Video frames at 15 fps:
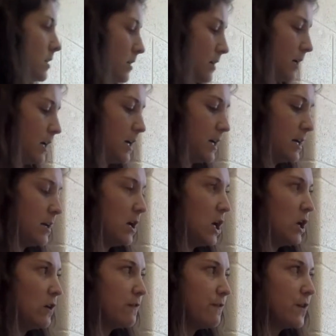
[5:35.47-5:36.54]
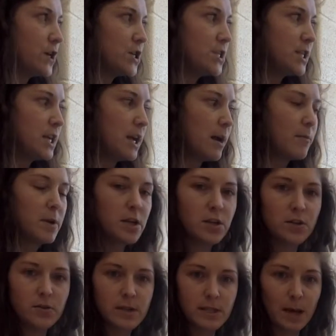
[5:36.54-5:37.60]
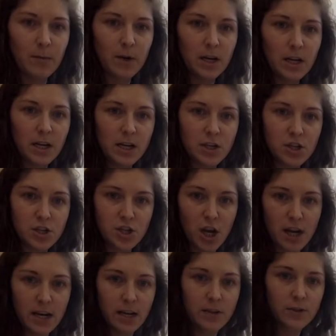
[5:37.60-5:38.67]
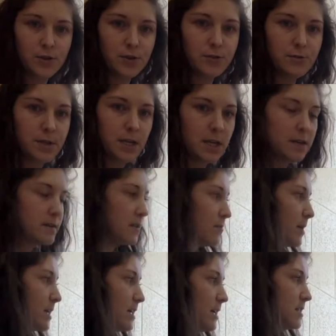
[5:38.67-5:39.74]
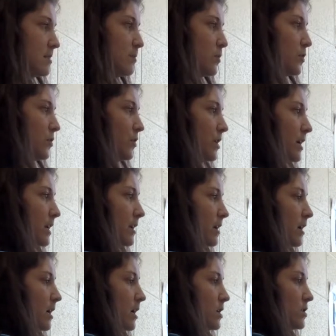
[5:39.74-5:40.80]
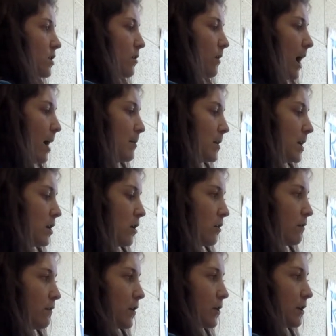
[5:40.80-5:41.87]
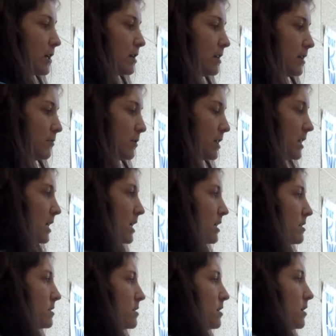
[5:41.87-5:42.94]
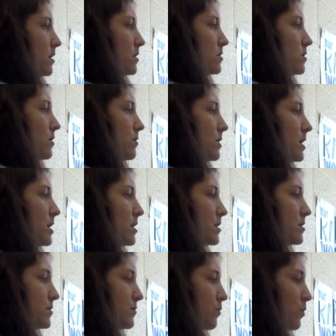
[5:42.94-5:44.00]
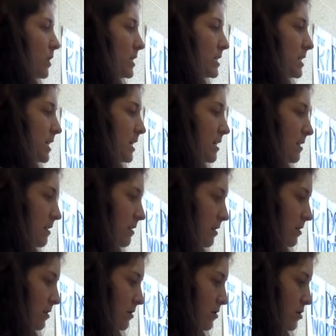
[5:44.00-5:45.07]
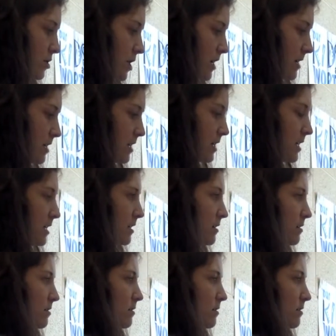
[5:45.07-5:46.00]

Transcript: Okay, first thing I'm going to do is I'm going to need to shade in 2/10 of my decimal grid. So I'm going to go vertically with this. So here's 1/10 shaded in,